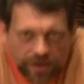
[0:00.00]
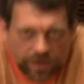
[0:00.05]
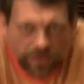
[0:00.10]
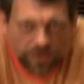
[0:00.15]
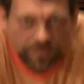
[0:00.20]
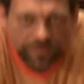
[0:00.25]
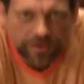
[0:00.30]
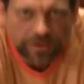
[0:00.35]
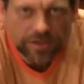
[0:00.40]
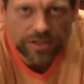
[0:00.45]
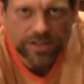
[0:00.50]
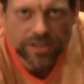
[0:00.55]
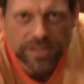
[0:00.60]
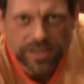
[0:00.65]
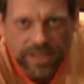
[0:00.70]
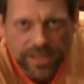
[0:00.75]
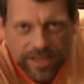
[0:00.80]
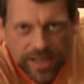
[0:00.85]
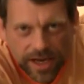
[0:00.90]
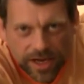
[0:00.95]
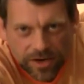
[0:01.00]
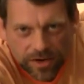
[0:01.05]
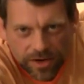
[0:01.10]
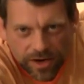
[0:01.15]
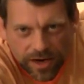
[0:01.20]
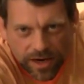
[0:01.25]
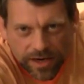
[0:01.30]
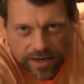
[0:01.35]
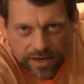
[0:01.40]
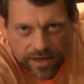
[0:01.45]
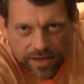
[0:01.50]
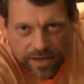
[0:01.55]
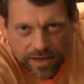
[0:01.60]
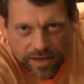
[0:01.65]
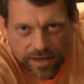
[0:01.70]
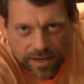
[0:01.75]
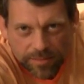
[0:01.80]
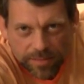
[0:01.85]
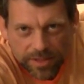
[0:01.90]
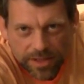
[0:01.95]
I don't know if you can see that or not,
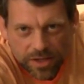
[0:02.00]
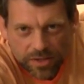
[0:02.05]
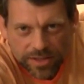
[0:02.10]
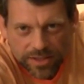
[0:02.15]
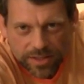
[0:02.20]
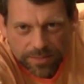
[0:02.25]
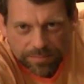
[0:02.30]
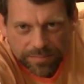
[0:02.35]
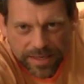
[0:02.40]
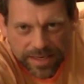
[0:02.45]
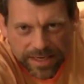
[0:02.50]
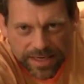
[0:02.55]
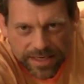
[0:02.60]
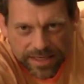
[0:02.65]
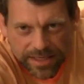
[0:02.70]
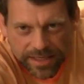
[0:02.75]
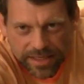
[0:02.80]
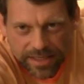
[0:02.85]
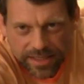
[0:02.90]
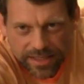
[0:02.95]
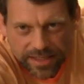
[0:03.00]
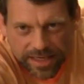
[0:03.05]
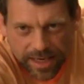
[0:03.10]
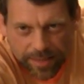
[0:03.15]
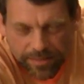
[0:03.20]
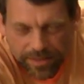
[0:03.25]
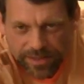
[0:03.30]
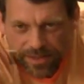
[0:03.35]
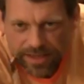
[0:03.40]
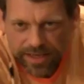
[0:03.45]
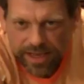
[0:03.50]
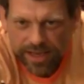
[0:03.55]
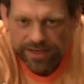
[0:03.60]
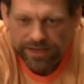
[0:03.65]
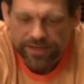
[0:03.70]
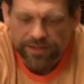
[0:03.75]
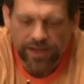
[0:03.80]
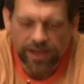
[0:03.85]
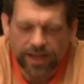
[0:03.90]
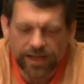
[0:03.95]
but there is a pin taped to the
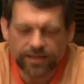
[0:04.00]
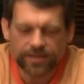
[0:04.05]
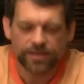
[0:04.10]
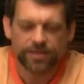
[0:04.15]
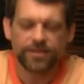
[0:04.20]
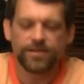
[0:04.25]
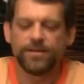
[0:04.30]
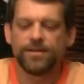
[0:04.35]
end of that.